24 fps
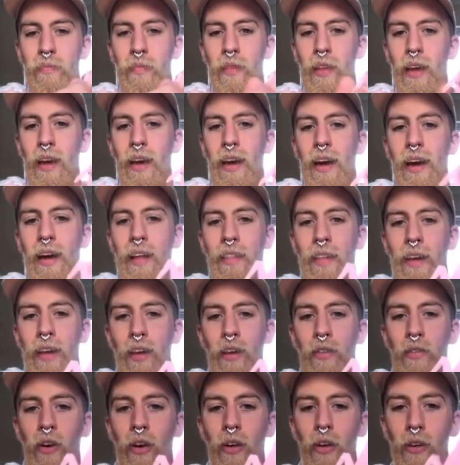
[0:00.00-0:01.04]
And then you've got
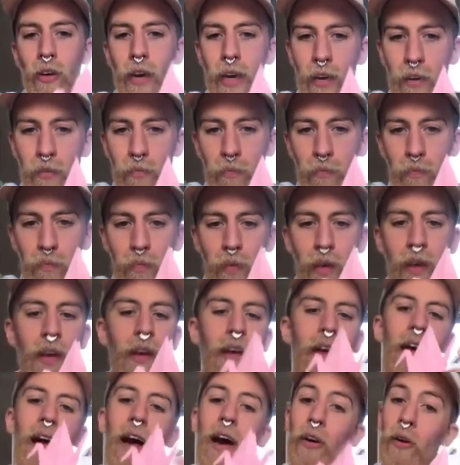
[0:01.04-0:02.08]
your head. And
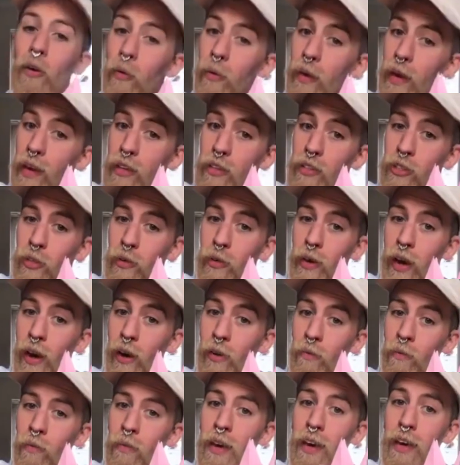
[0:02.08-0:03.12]
all we need to do now
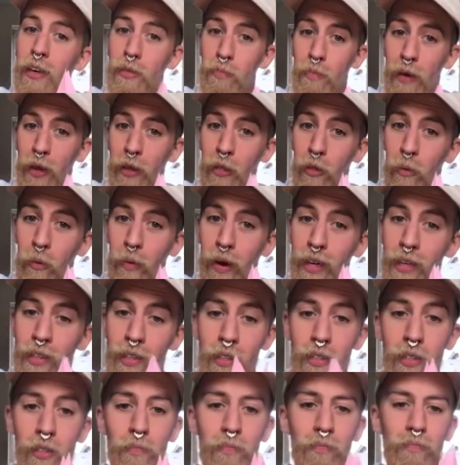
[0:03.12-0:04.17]
is make the wings.
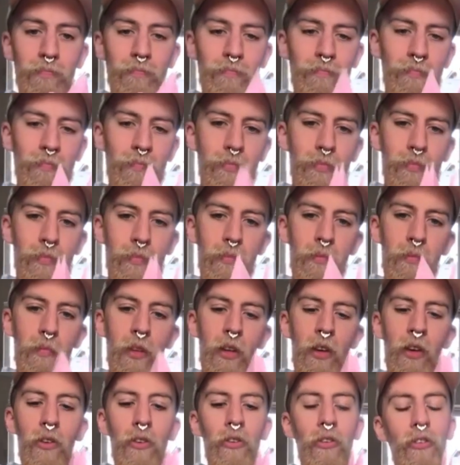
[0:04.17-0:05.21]

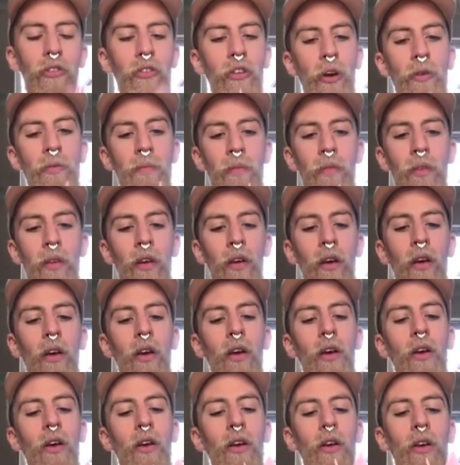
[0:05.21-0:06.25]
So,
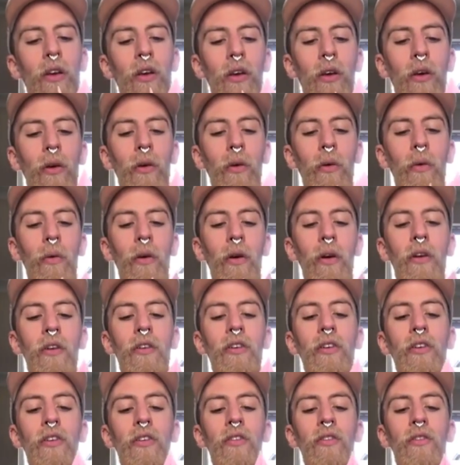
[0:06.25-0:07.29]
you just
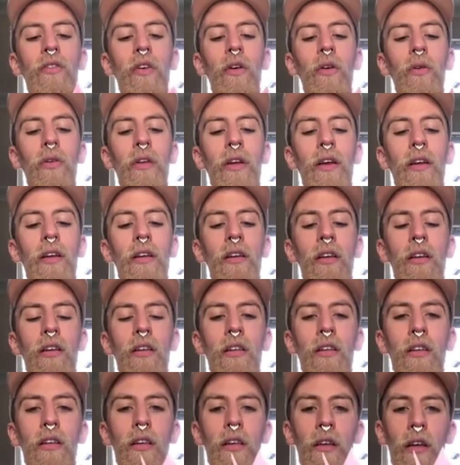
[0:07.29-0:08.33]
fold it
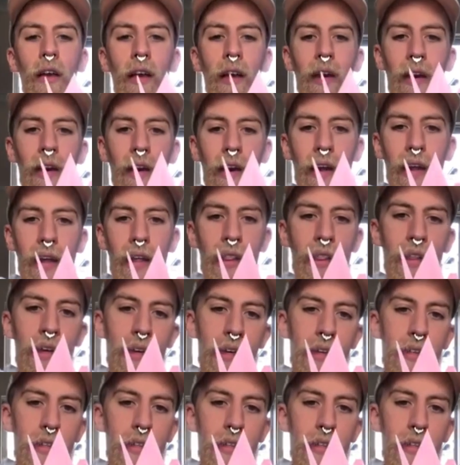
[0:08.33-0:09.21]
like that.